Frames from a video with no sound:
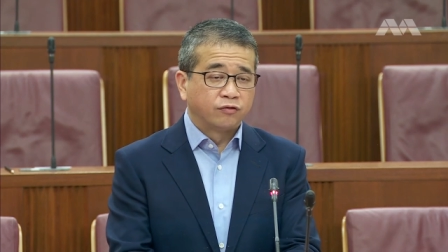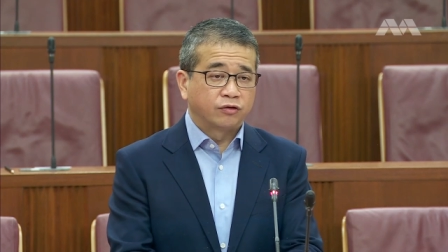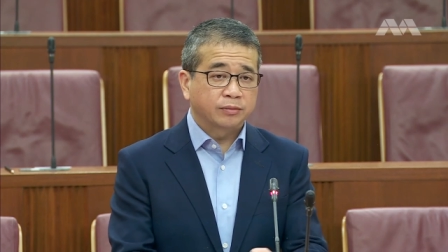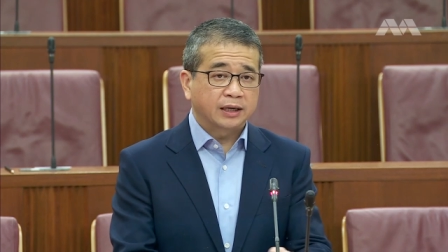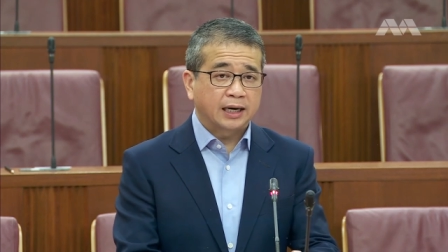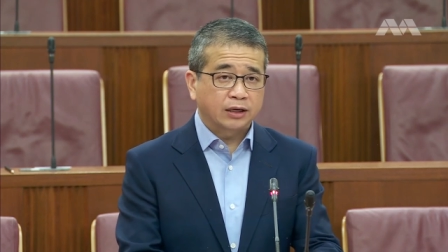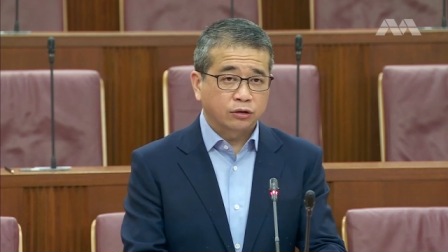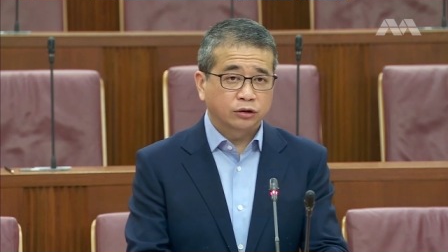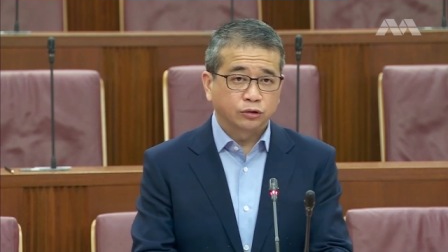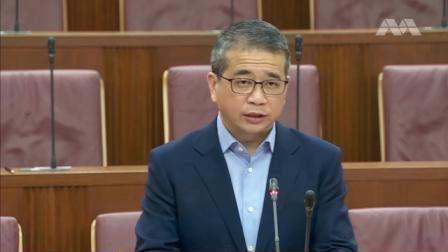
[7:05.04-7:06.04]
from the High
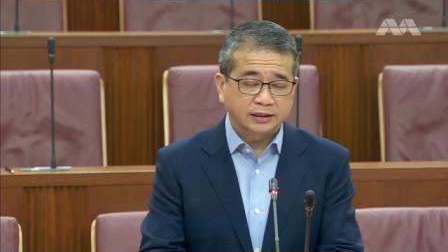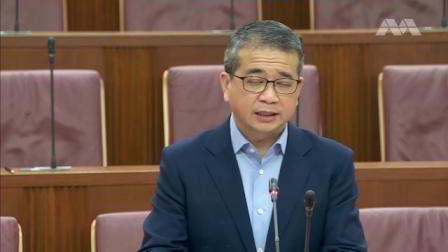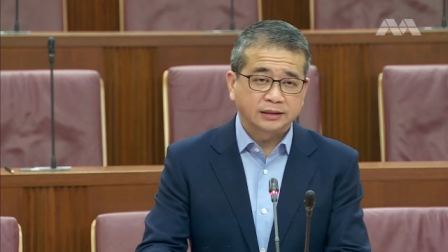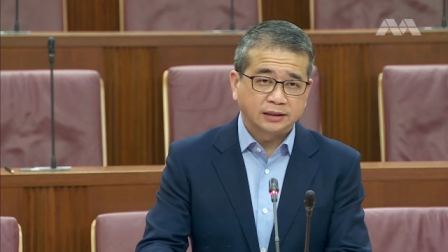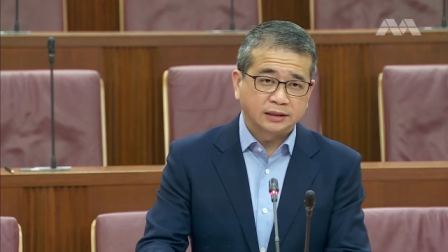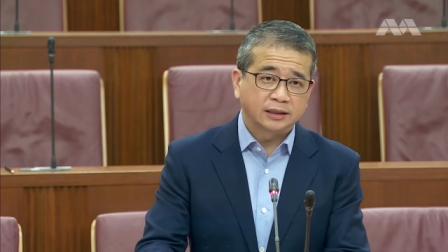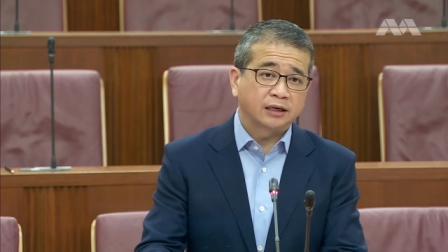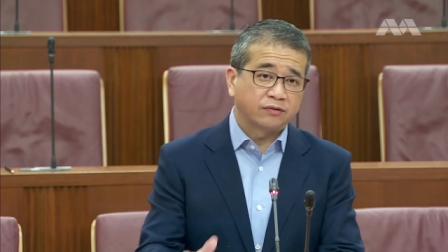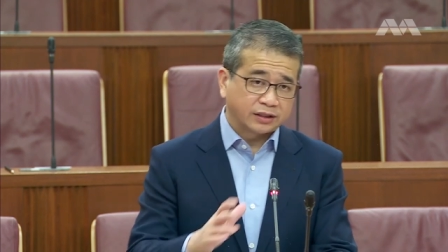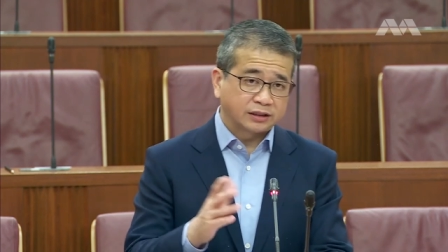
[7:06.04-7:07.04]
Court to the
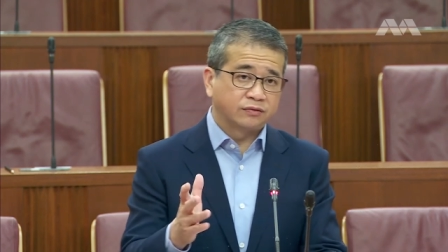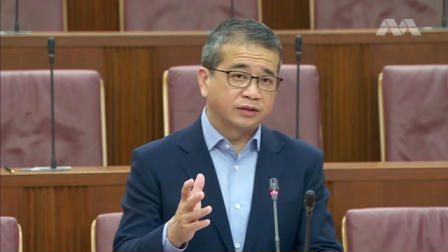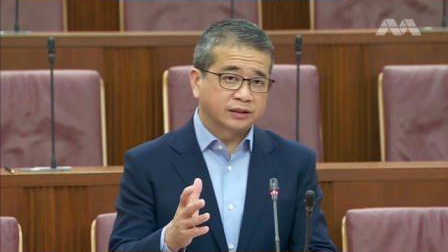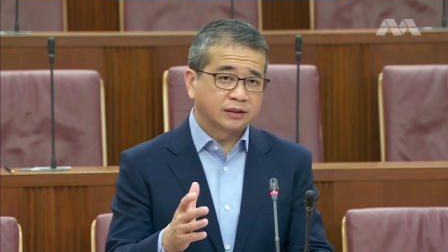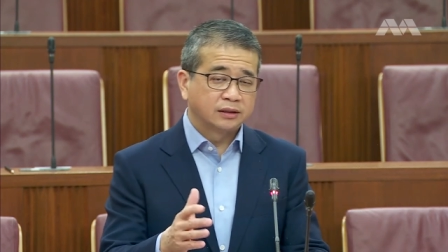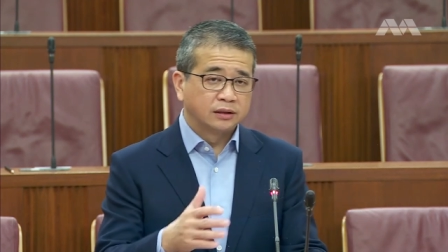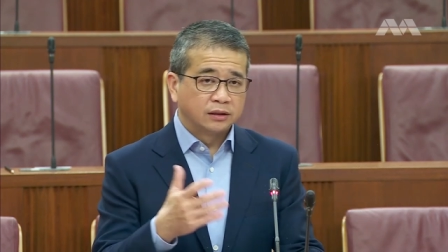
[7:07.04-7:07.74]
SICC and vice versa.